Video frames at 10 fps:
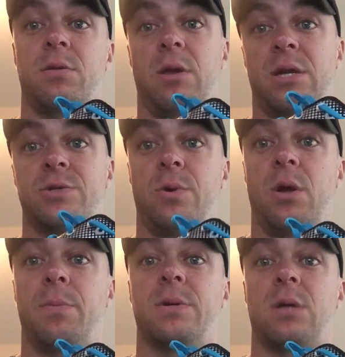So the next
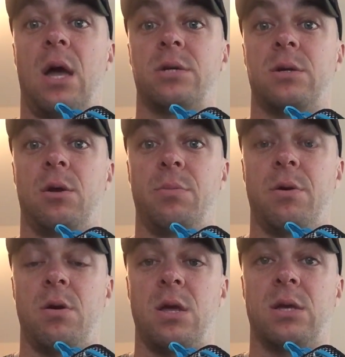joint up is actually going to be
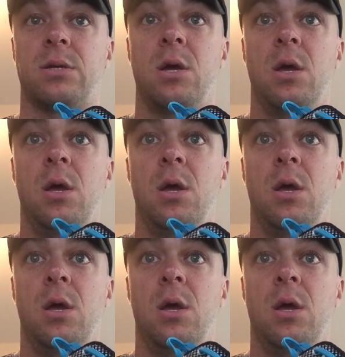your knees.